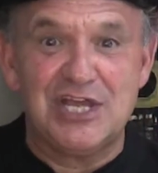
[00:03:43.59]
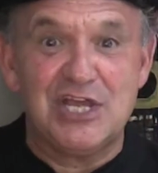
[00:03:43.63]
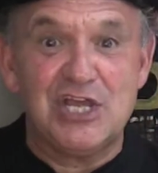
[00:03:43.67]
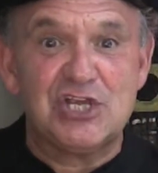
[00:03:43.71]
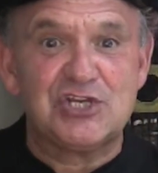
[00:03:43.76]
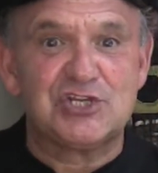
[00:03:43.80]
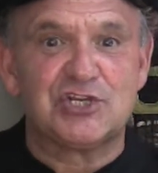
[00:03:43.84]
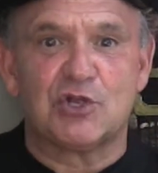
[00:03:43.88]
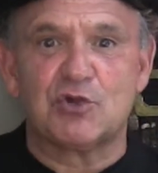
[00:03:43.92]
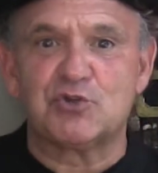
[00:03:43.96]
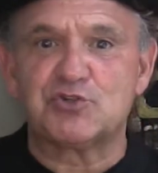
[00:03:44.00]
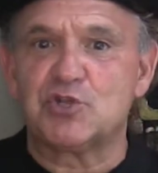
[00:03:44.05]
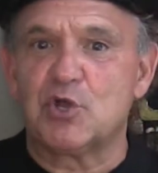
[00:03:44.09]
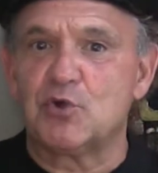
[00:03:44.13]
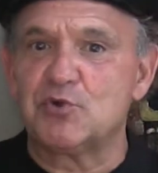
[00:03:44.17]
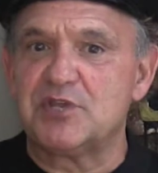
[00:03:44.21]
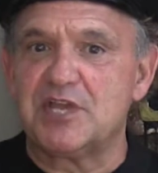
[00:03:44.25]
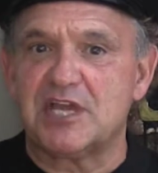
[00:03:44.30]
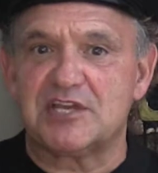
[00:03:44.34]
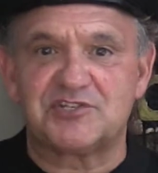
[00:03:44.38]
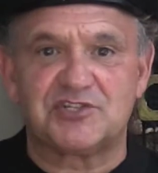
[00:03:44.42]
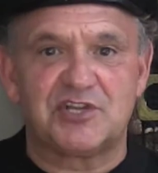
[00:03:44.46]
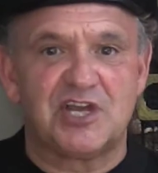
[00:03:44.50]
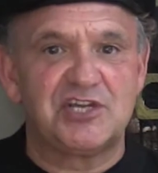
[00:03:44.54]
She goes, oh,
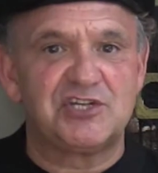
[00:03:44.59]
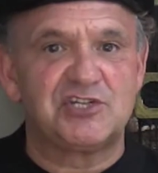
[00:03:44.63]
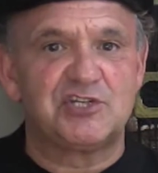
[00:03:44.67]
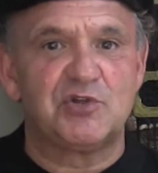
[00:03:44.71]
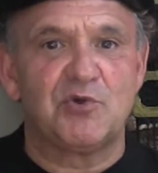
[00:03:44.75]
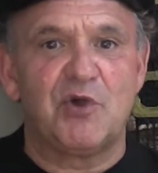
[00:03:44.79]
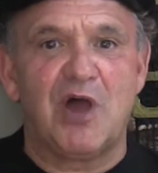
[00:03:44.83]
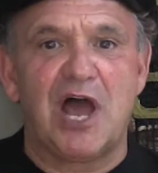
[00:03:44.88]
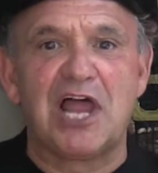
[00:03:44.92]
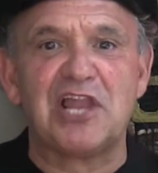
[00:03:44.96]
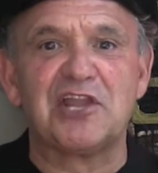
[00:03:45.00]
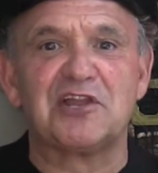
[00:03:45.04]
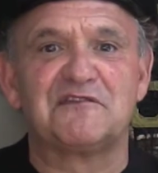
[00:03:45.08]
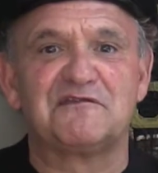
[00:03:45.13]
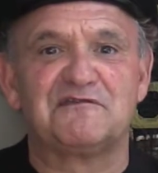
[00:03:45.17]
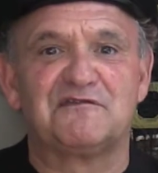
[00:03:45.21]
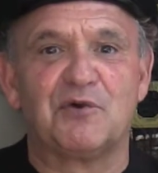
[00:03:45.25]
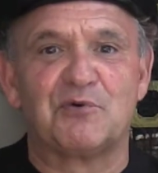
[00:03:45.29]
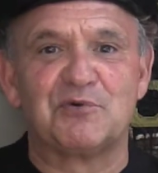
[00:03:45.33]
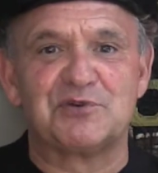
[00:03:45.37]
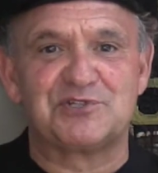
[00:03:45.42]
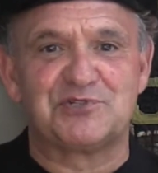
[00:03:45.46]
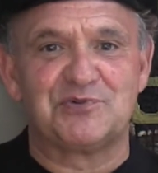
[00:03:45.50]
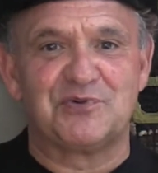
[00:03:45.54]
yes, I do. I look
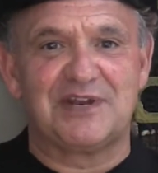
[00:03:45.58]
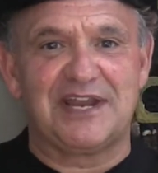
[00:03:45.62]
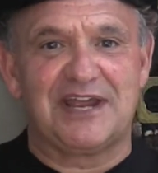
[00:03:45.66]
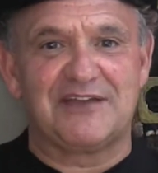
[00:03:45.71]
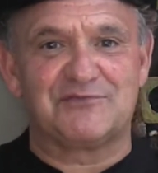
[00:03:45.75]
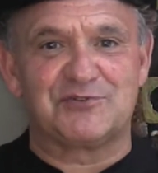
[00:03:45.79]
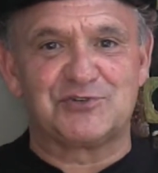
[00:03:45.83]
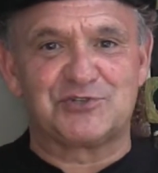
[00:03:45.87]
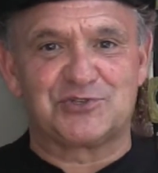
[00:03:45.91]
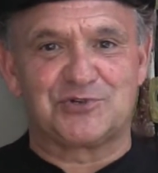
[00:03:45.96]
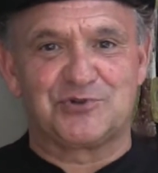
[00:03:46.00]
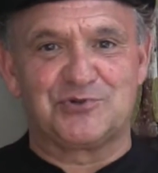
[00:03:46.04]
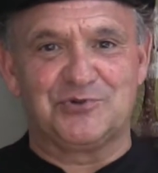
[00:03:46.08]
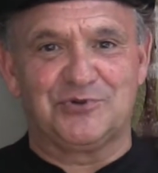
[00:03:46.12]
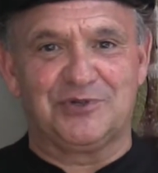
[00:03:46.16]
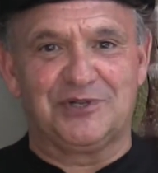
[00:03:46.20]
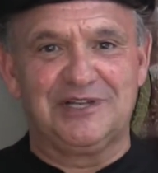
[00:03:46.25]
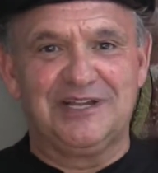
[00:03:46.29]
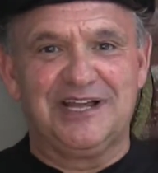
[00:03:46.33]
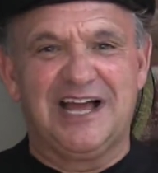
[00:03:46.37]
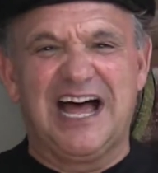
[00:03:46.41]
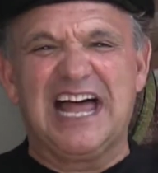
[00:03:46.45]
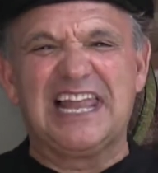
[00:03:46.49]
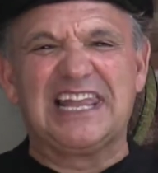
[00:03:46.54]
forward to it after school.
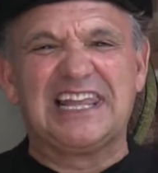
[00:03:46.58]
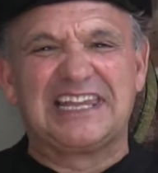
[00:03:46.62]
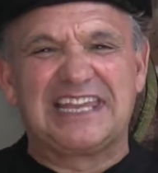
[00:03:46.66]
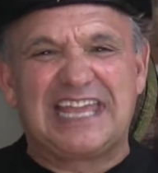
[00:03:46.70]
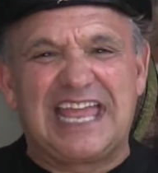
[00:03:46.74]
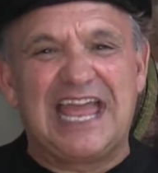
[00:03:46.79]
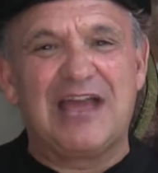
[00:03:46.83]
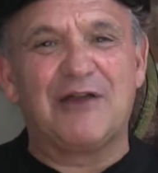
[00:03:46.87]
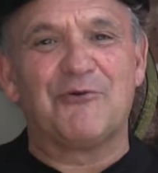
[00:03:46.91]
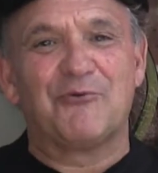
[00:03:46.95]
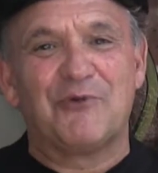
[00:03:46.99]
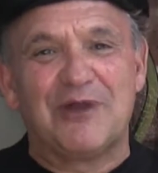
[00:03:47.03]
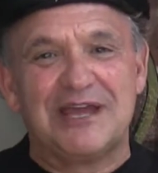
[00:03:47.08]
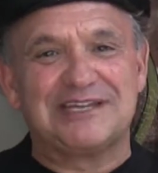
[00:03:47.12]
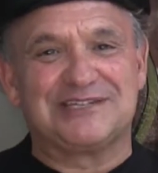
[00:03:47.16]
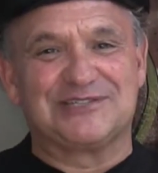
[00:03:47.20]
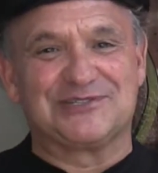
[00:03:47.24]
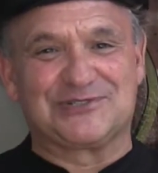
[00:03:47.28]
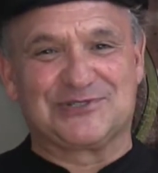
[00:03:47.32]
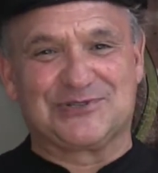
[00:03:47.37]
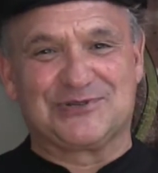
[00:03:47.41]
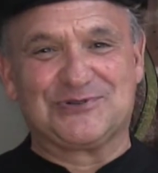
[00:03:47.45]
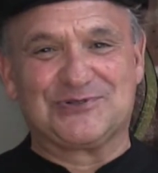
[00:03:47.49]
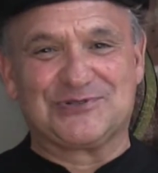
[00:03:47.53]
I can't wait
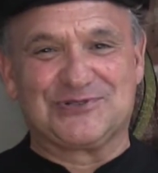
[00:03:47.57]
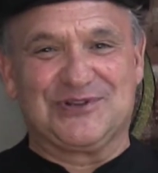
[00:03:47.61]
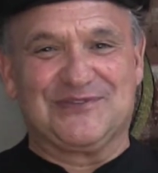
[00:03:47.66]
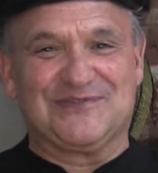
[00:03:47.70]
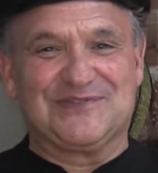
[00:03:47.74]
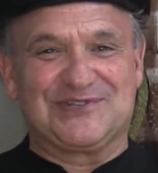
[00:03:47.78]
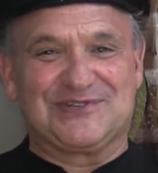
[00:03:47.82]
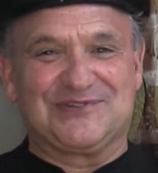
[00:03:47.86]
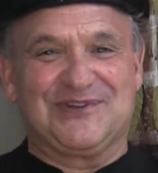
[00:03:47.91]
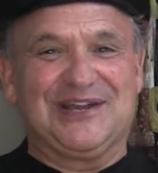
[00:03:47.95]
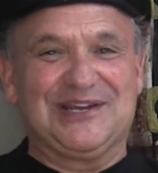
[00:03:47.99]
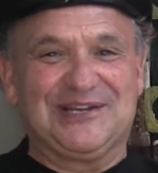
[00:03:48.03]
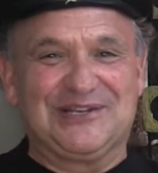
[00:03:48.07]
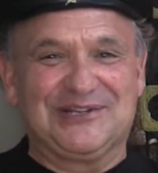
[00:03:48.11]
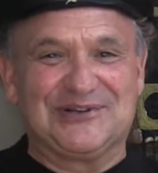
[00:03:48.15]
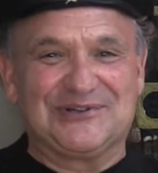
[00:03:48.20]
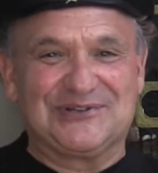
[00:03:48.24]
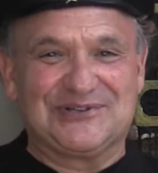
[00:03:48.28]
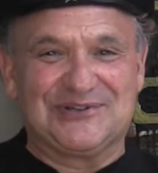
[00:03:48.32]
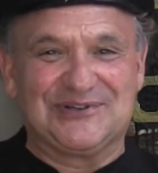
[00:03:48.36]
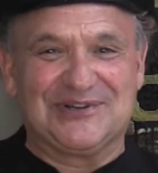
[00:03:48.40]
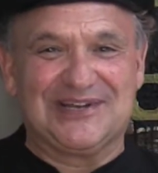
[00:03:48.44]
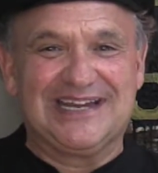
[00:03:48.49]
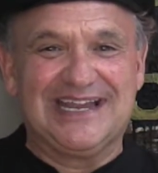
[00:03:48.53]
till school's over so I can go
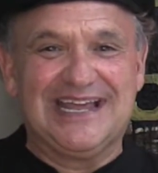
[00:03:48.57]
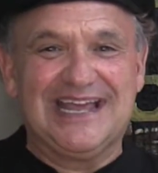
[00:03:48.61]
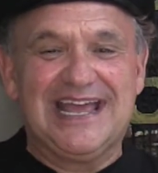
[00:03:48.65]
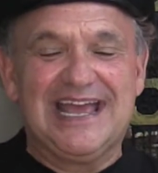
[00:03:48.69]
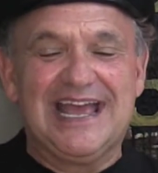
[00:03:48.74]
do it.